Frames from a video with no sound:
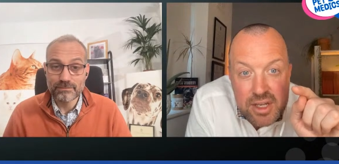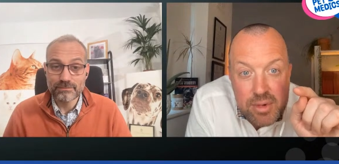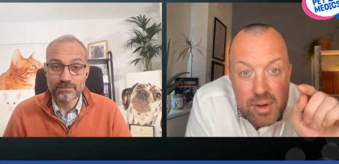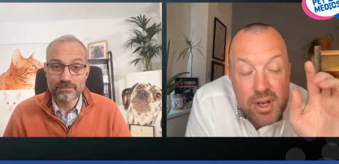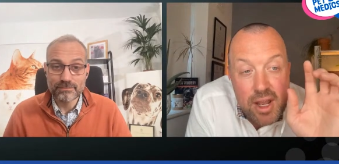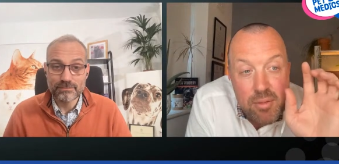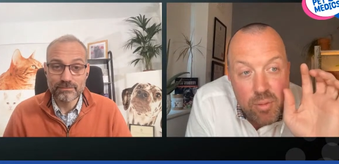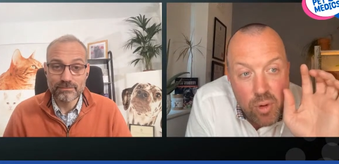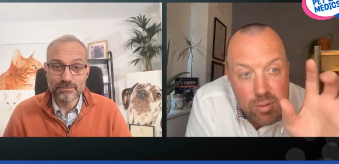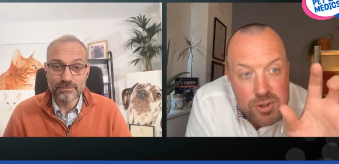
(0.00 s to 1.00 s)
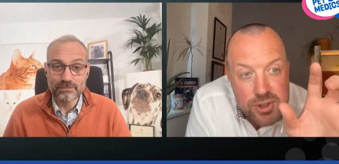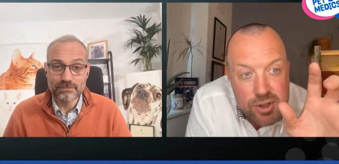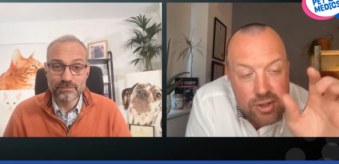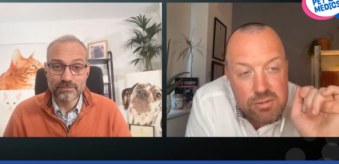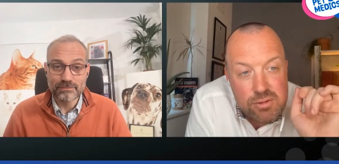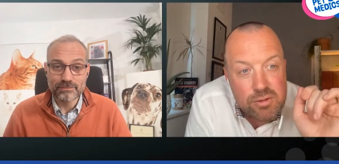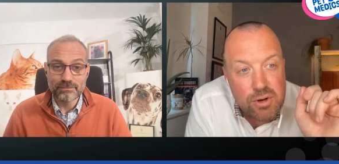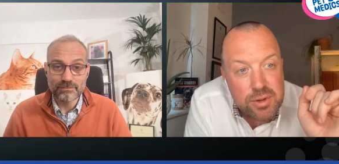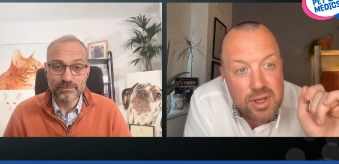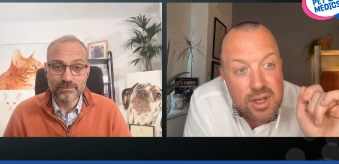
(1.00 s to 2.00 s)
Speaker 1: membrane had more muscle
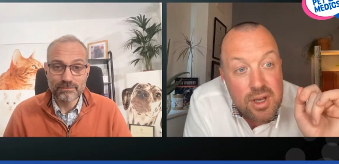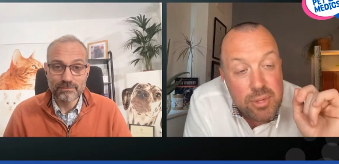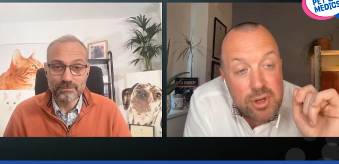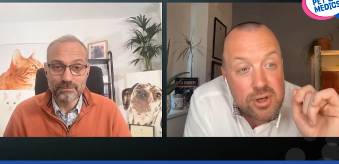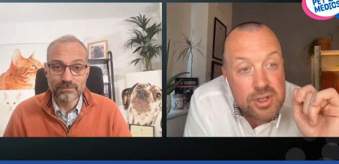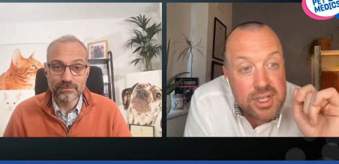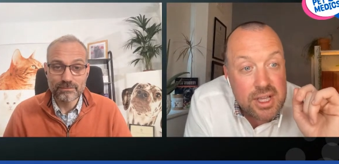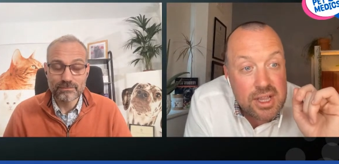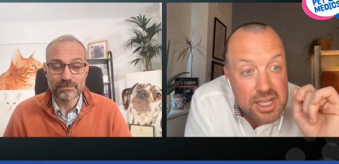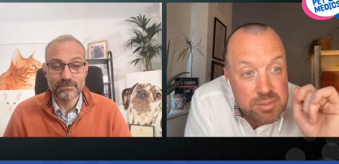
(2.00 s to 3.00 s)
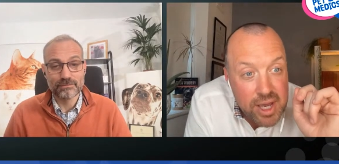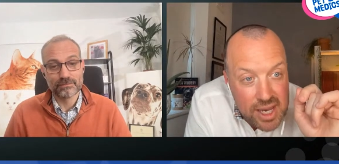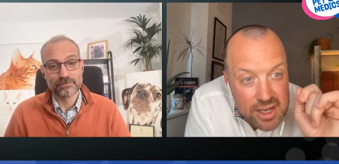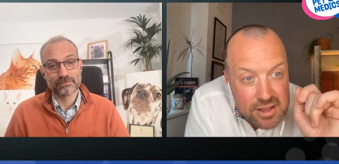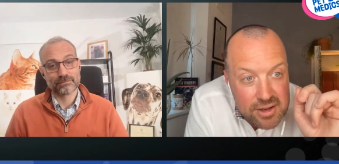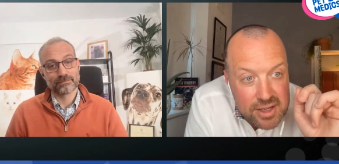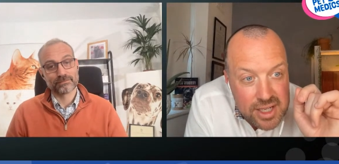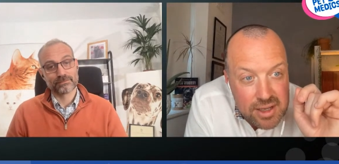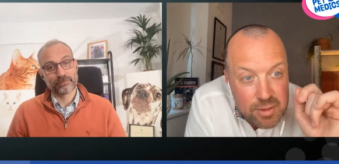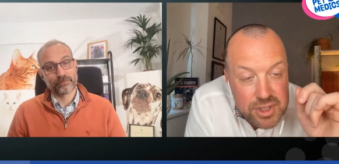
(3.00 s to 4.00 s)
growth because they had less pain in their
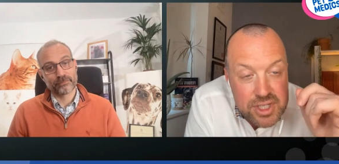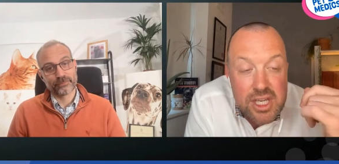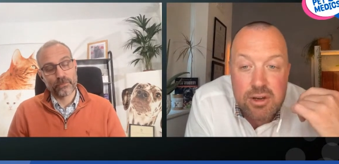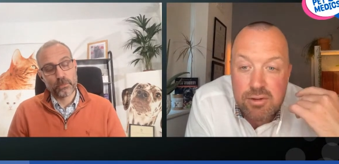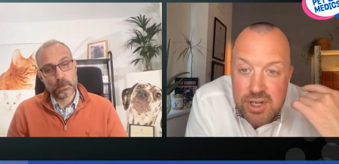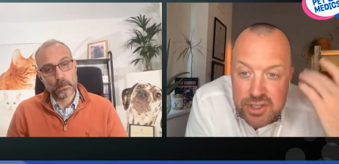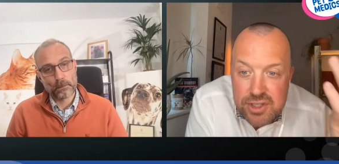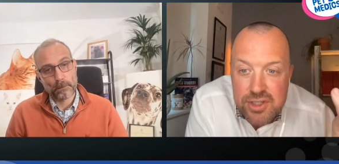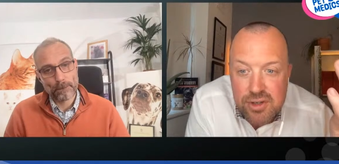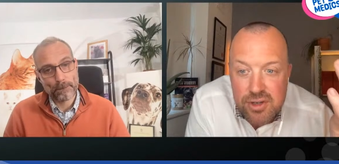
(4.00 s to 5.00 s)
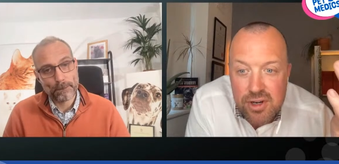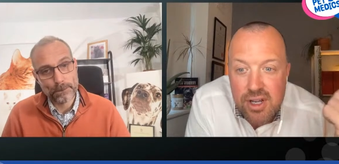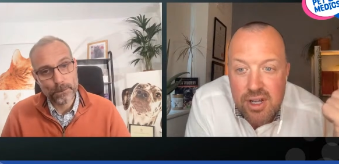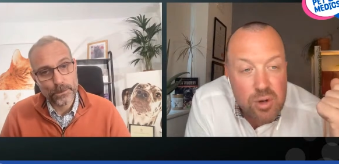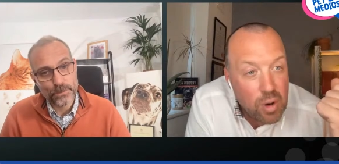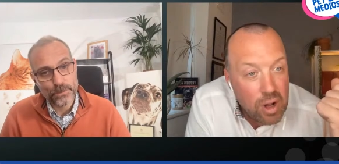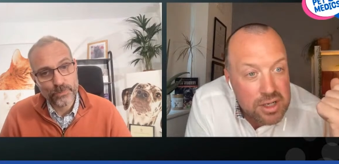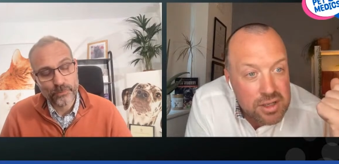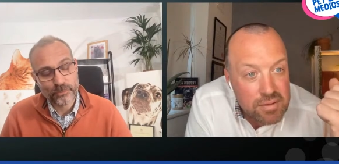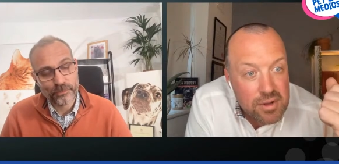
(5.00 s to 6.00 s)
knee, which increases your
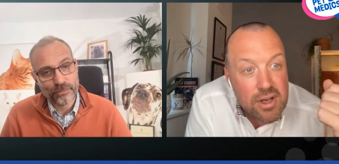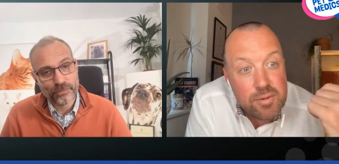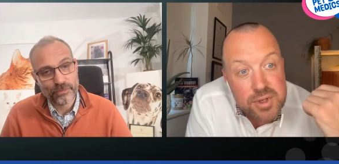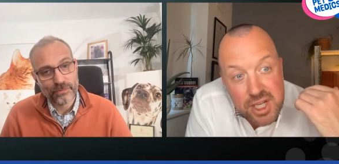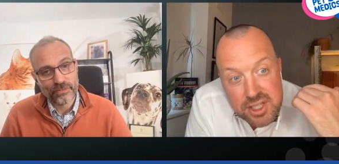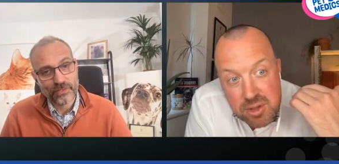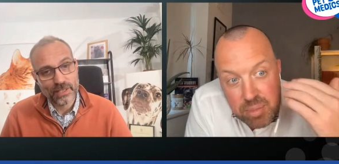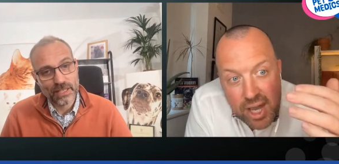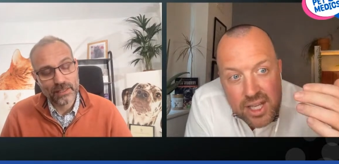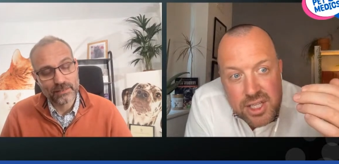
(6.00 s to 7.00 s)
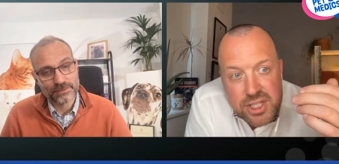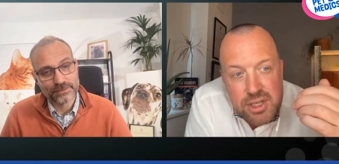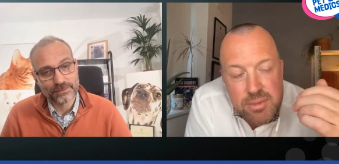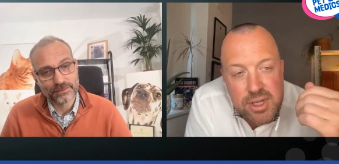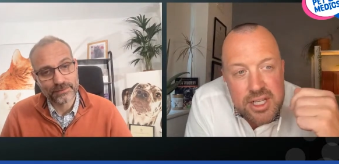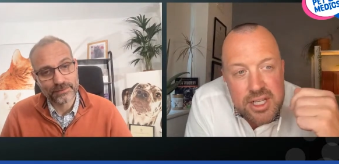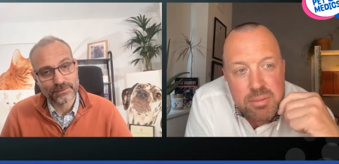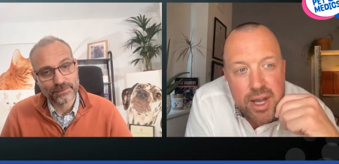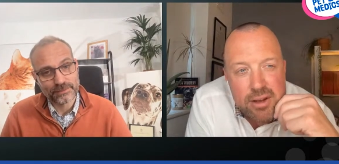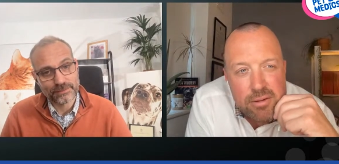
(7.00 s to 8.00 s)
quality of life, which gets you back in the gym and gets you
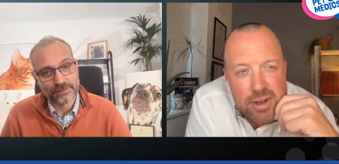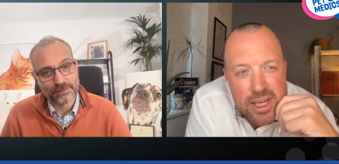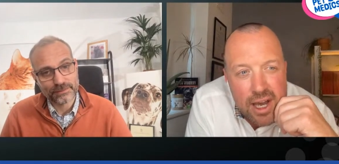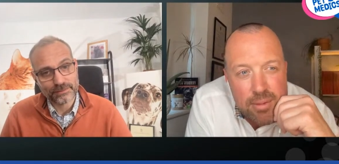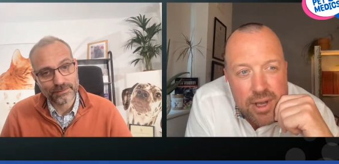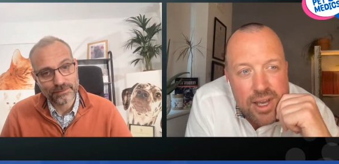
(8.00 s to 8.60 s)
back in rehab.